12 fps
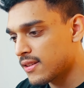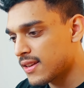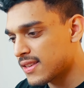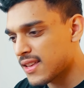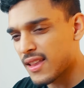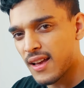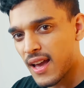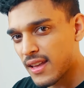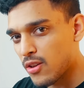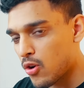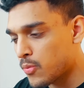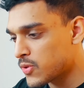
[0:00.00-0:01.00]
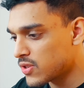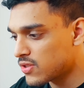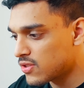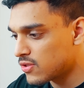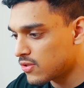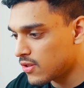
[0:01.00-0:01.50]
Is that the kind of
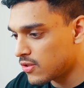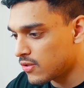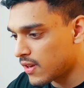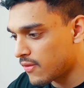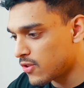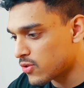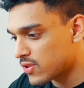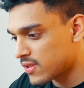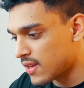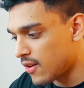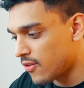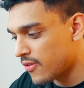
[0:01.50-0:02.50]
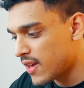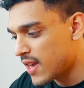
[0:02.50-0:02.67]
options you give yourself?